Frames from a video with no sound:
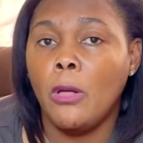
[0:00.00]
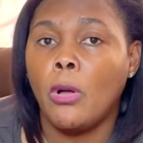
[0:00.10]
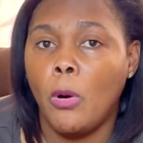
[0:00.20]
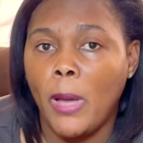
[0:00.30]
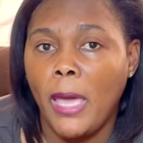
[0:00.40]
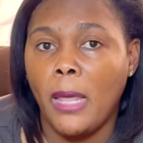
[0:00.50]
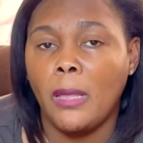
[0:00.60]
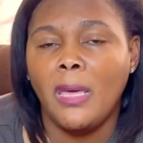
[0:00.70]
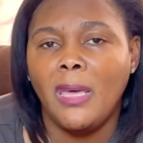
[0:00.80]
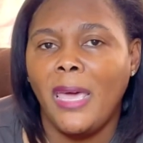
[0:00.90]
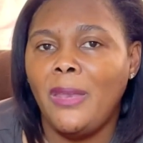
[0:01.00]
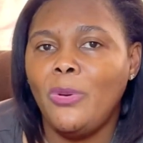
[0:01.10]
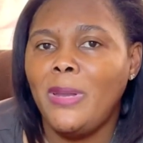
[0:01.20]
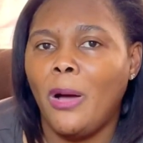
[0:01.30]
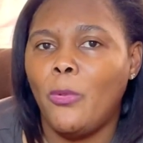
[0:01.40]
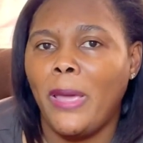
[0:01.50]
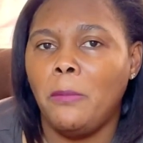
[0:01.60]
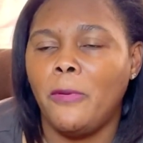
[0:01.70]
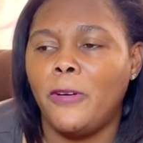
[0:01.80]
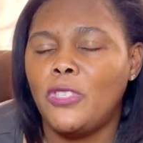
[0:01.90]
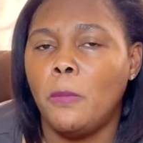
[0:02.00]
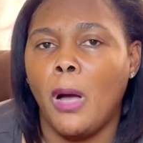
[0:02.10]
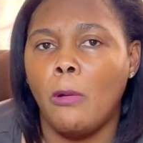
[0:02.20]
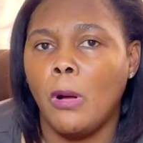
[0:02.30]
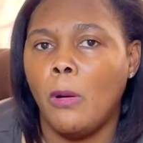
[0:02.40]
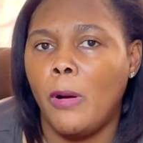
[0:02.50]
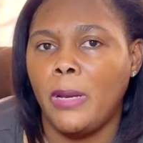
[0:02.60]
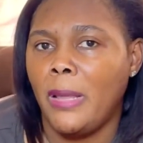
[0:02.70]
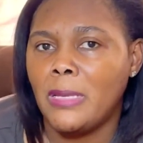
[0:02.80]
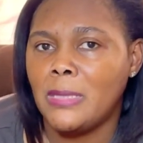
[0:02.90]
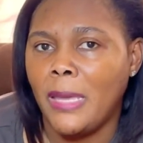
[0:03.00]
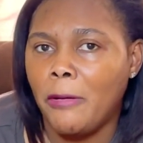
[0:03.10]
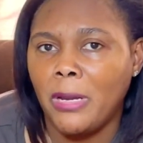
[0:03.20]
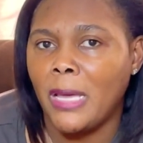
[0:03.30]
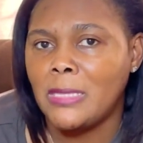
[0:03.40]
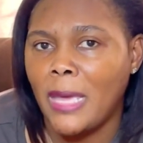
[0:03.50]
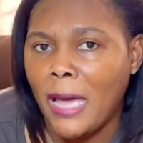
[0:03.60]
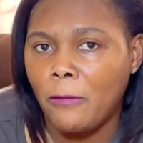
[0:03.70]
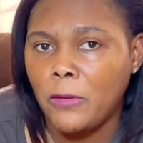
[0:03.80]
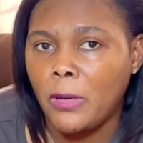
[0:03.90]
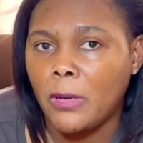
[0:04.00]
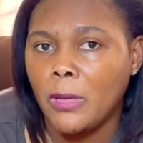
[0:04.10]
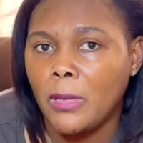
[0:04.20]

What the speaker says: go ahead and do not wait for tomorrow or the next day or the next day after.